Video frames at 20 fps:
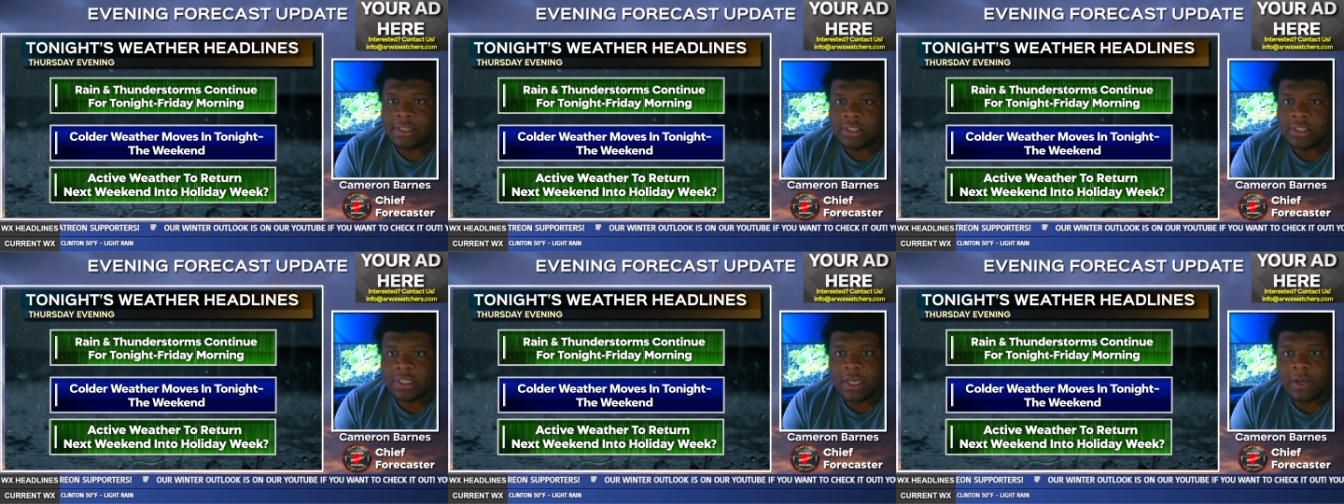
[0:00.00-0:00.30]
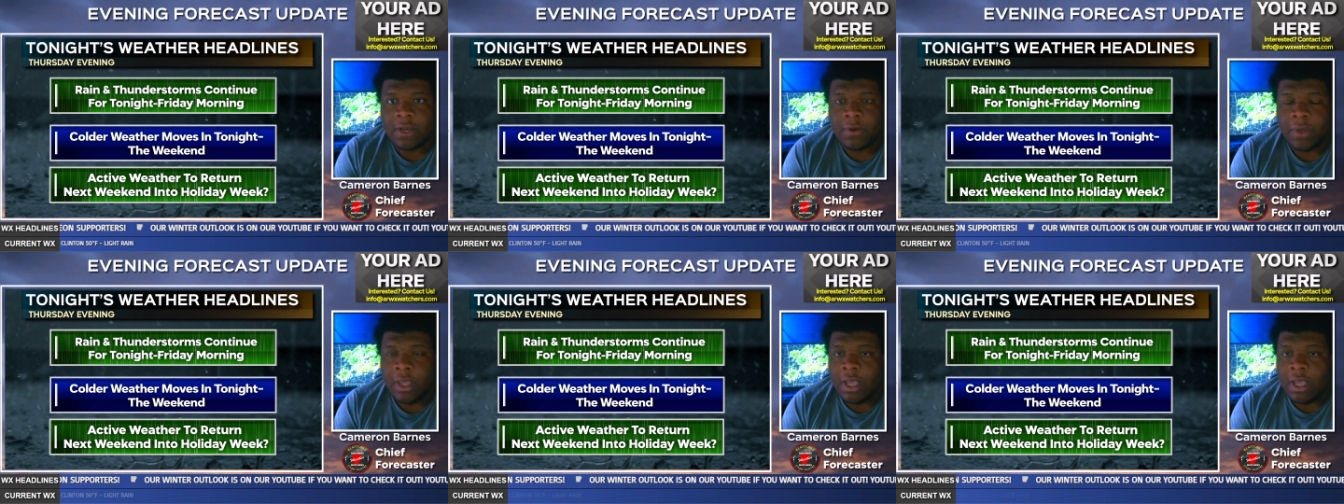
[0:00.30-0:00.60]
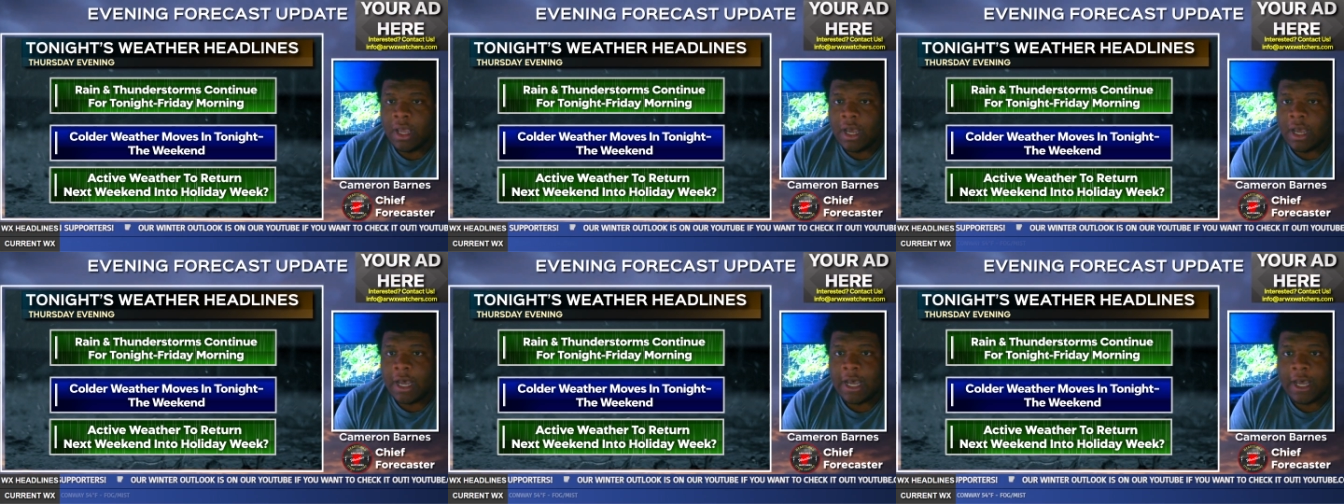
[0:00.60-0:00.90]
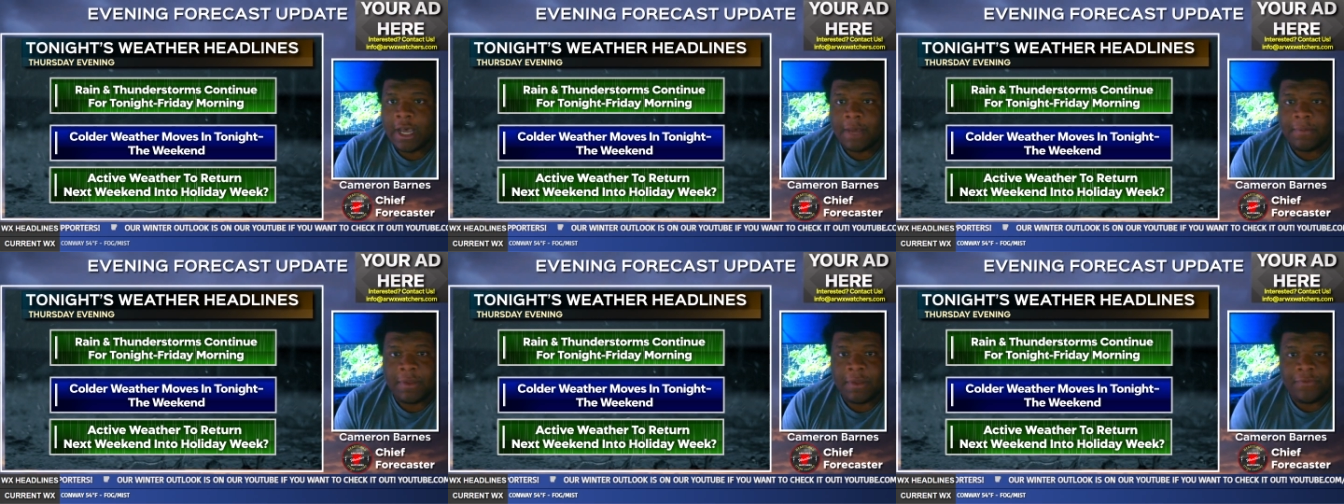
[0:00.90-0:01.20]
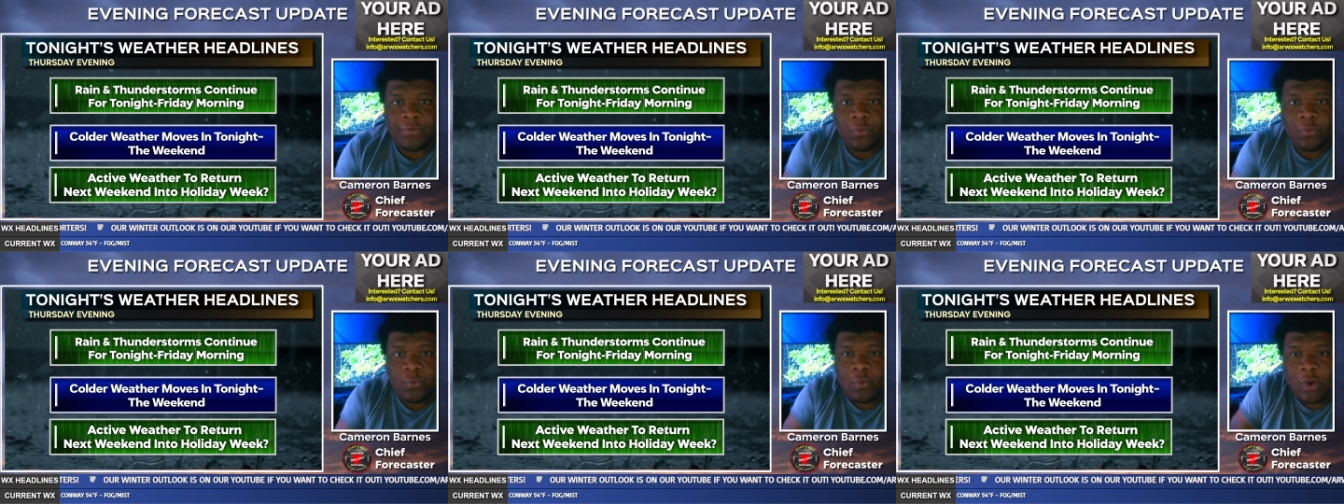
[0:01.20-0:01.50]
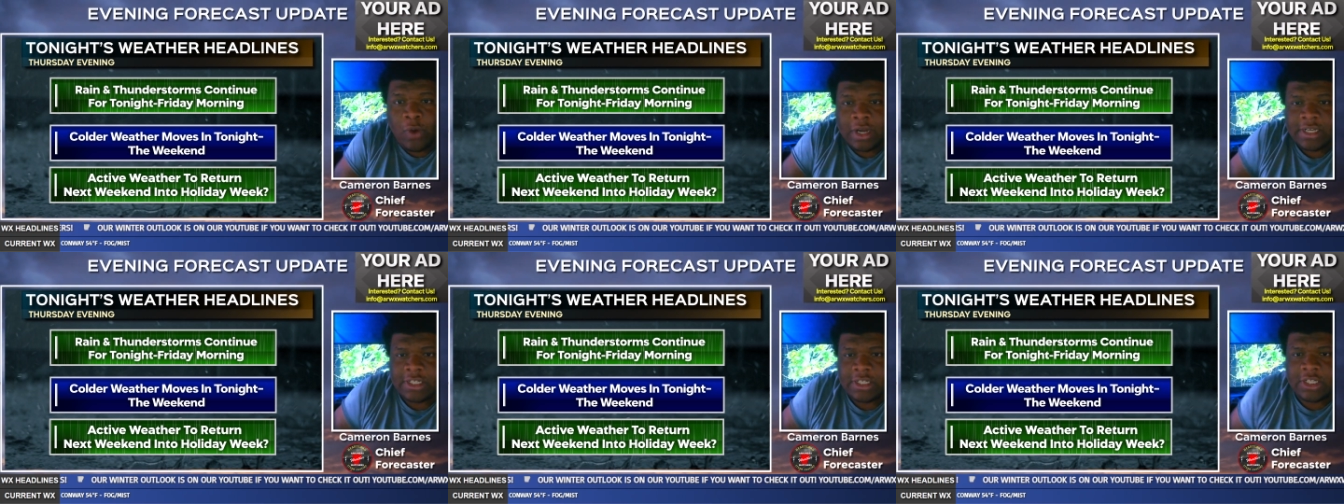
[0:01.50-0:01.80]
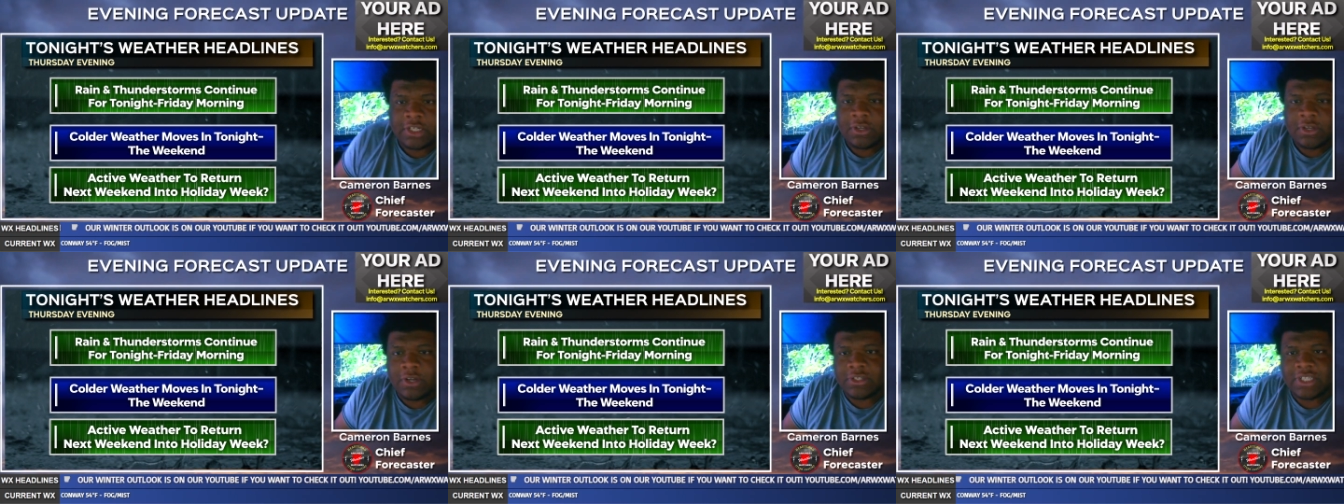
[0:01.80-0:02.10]
So if you want
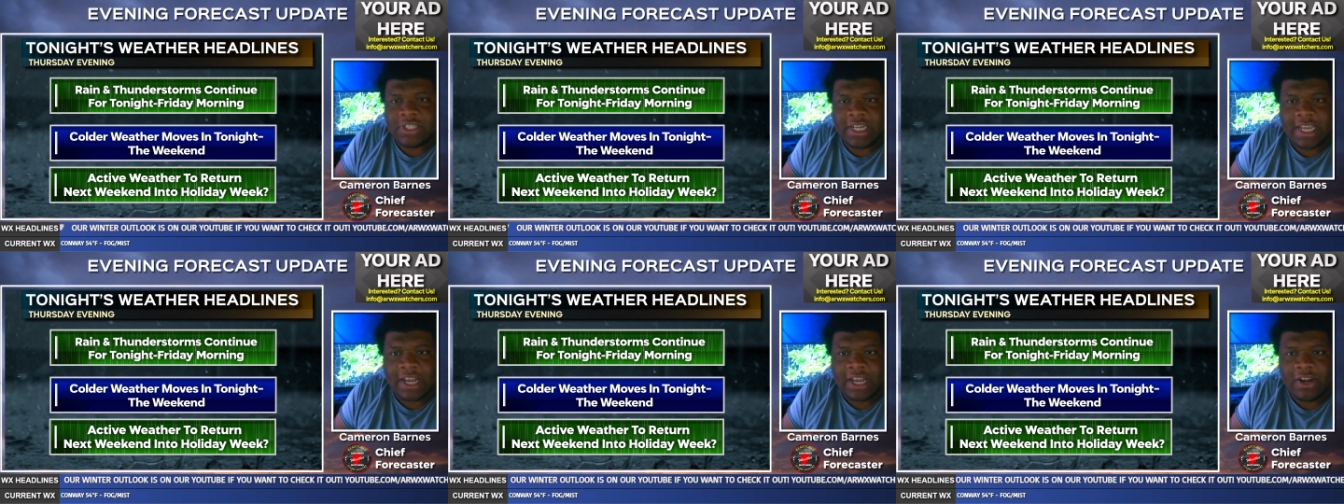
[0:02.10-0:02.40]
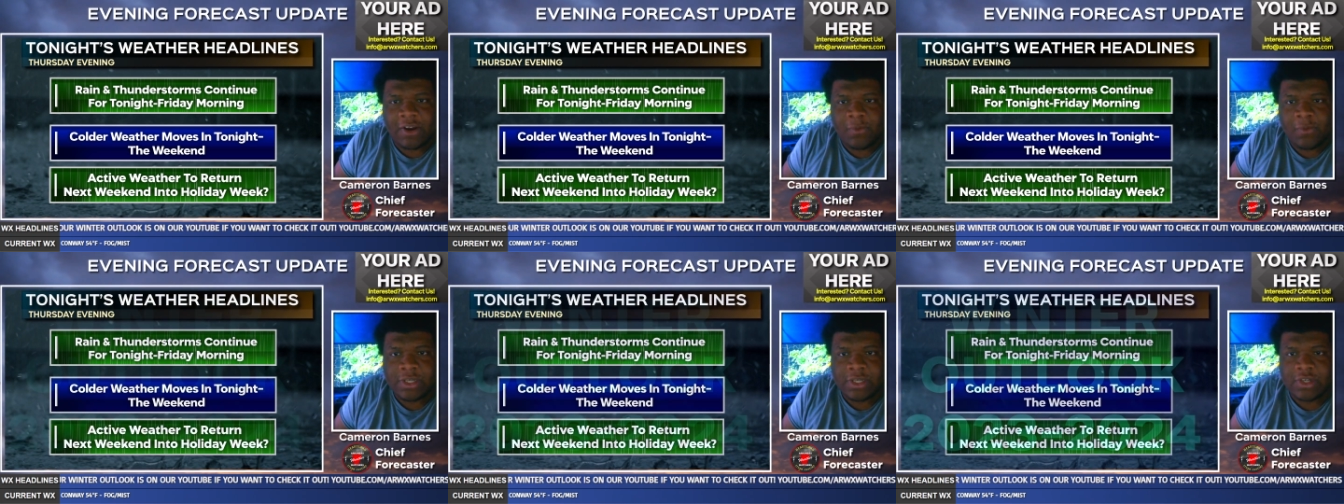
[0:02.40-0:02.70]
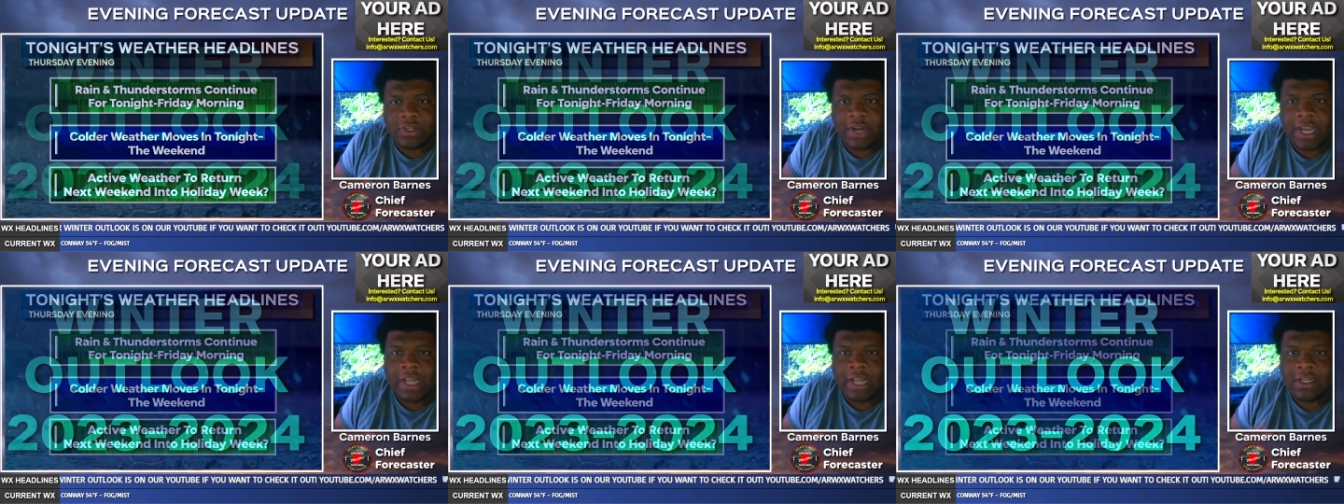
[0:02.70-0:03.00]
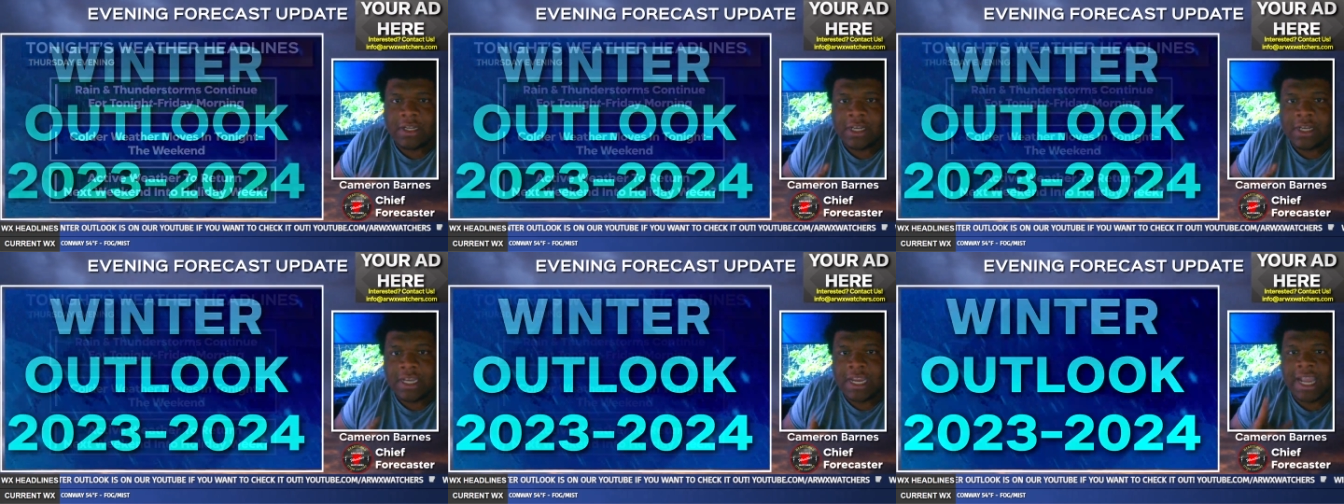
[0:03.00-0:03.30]
to, go check out our winter outlook.